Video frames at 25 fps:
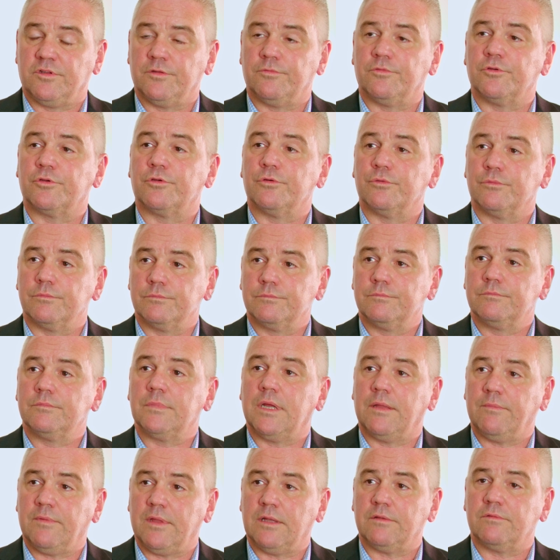difficult,
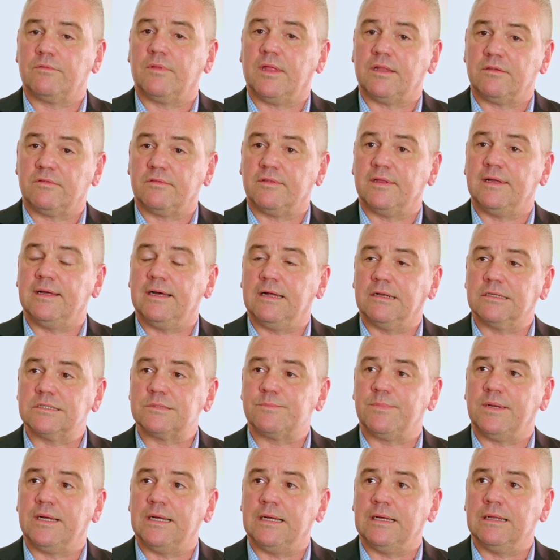and that's the
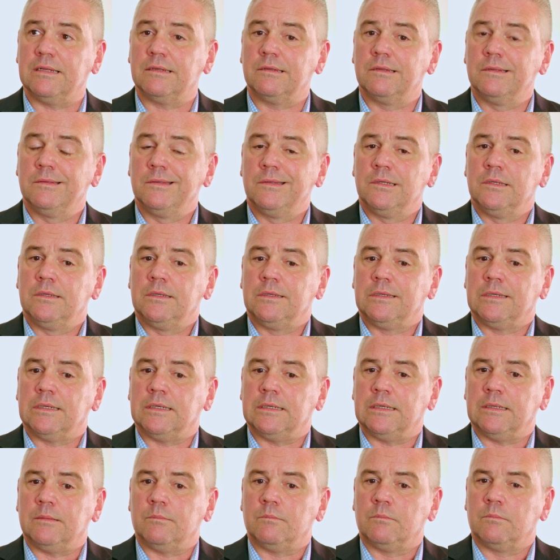hardest part.
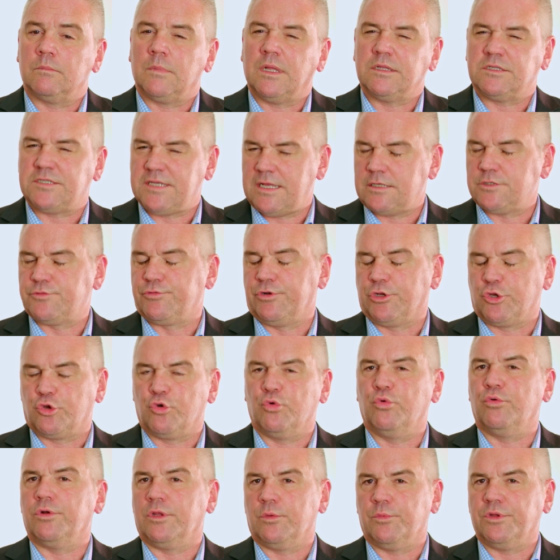It sounds really
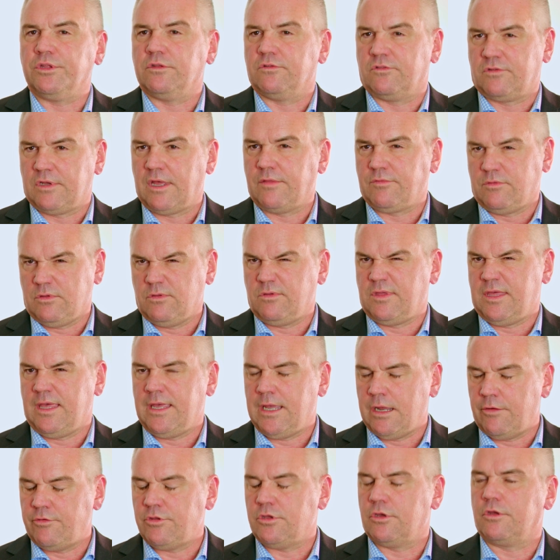corny when you say you
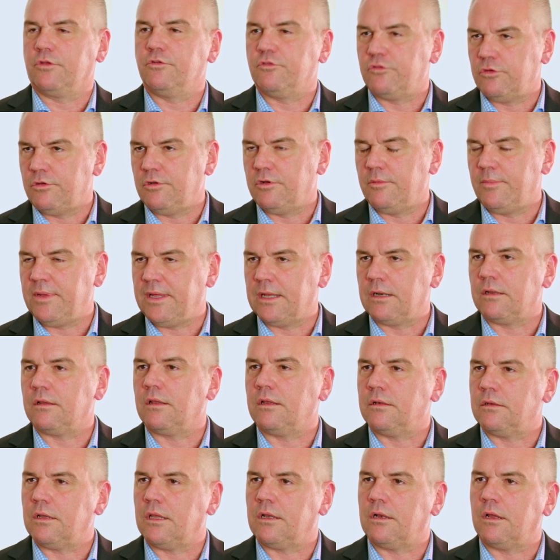care and you're concerned about
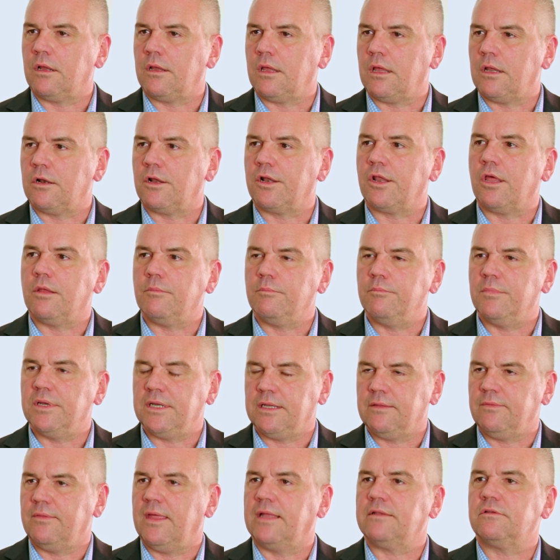it, and I don't
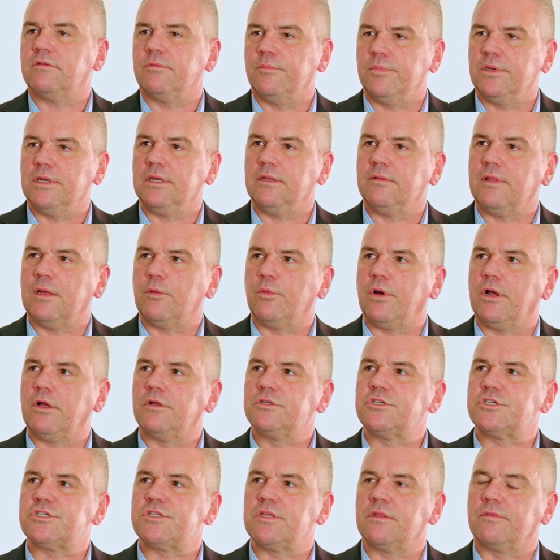mean that to be in that way.
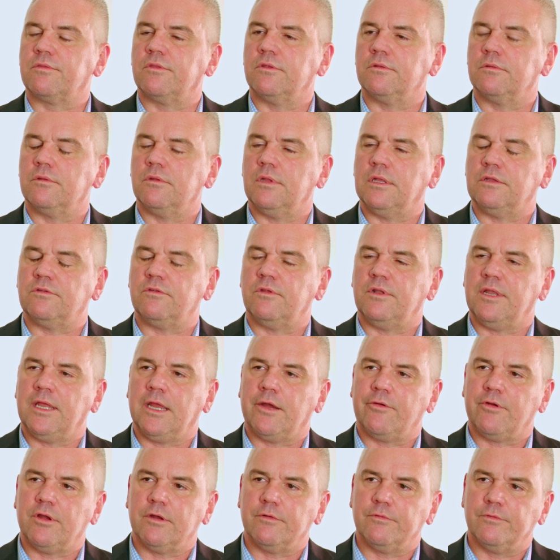I just think that it's an
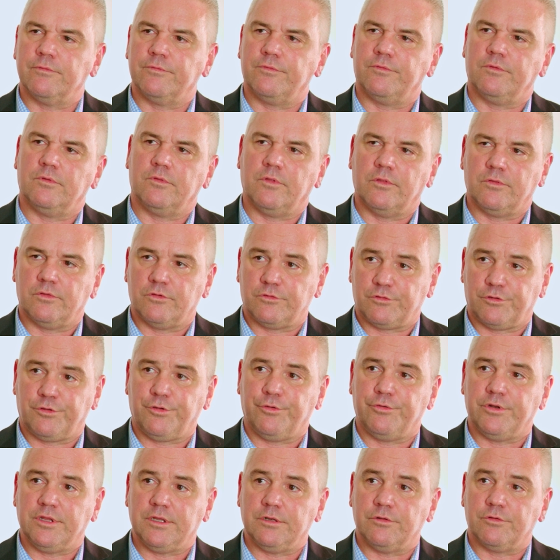area that the
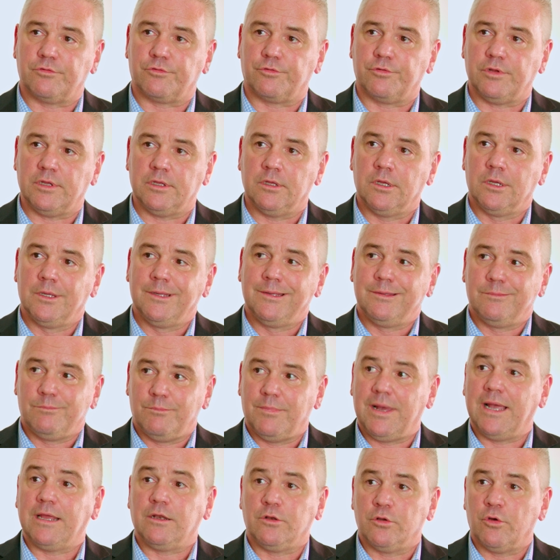security industry
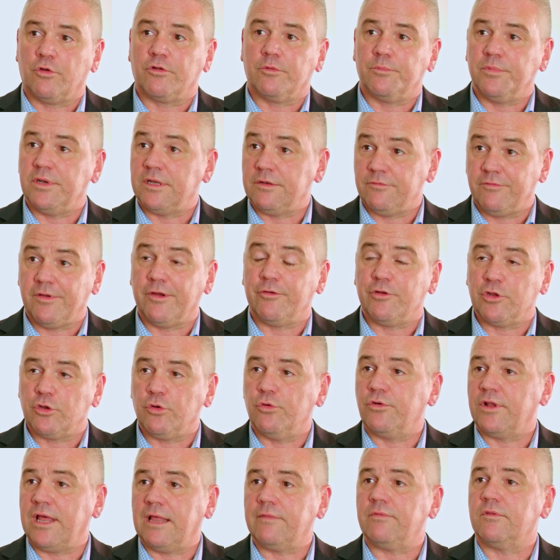may not have been very
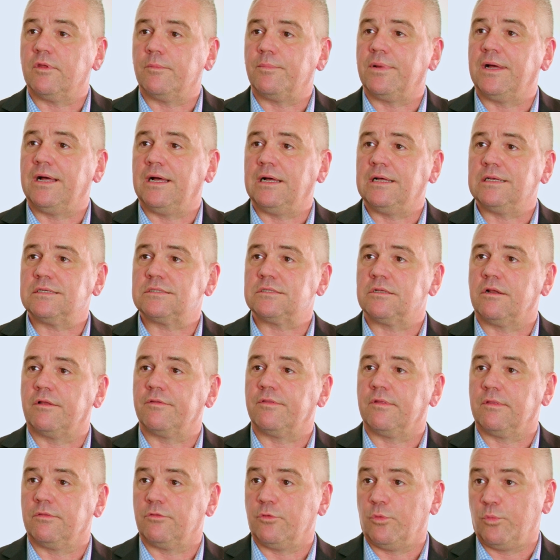good at in the past, and
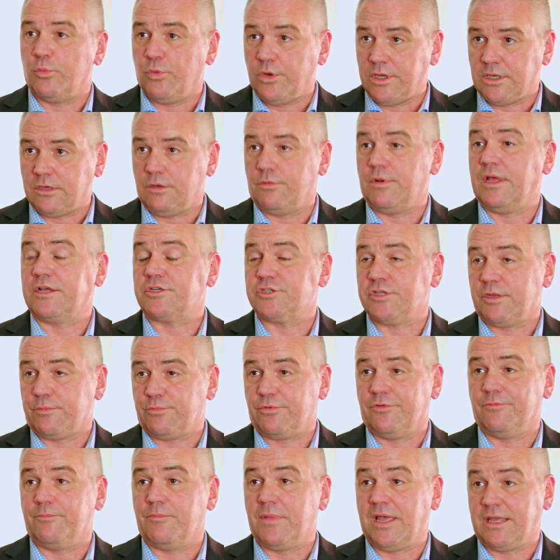I think that we can
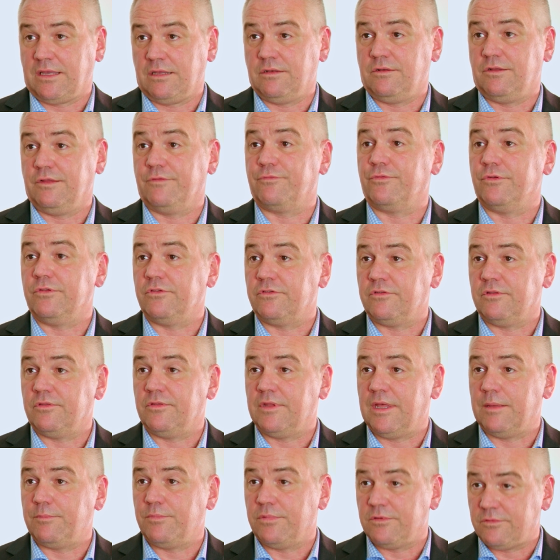actually make a difference
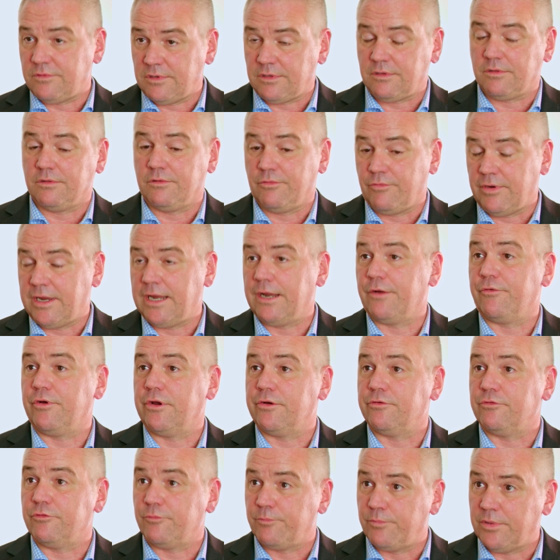in that particular
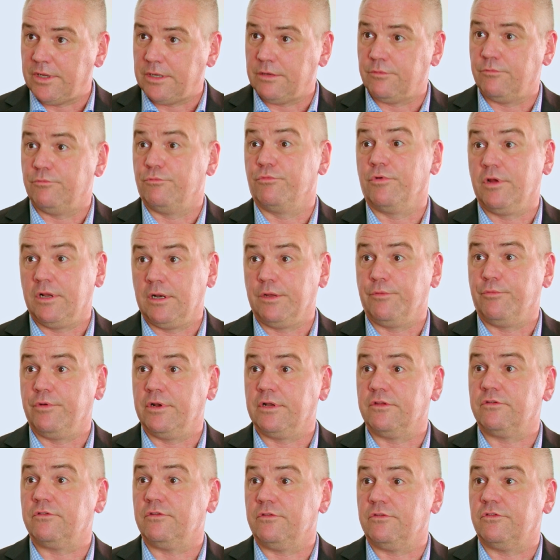area of being really,
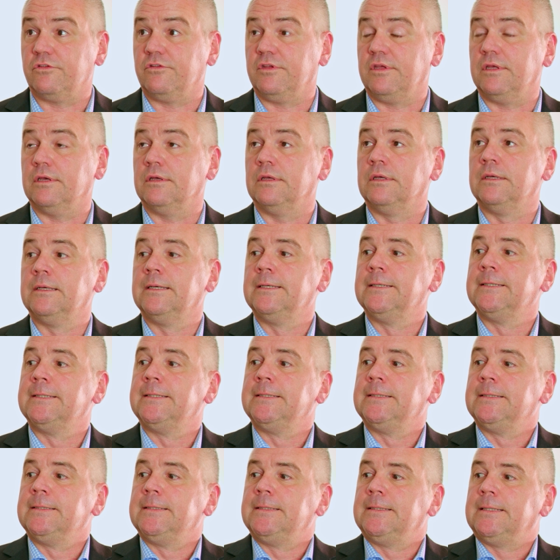really sincere.
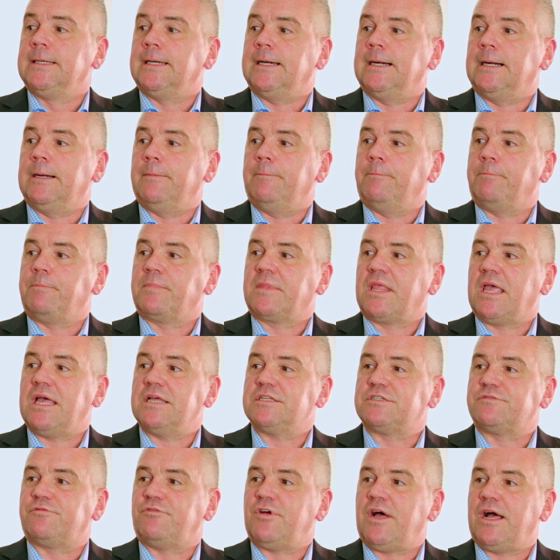
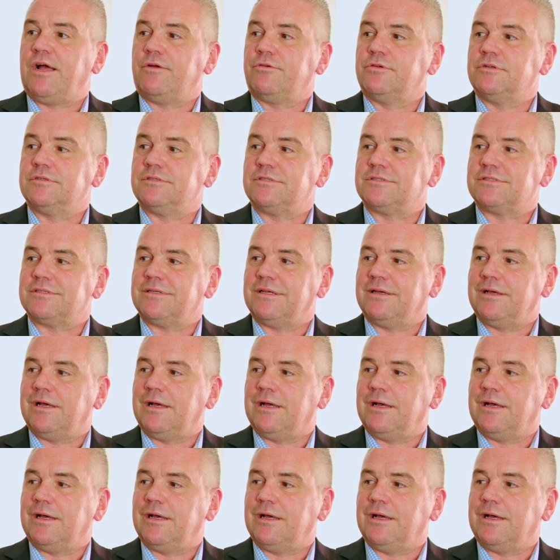As far as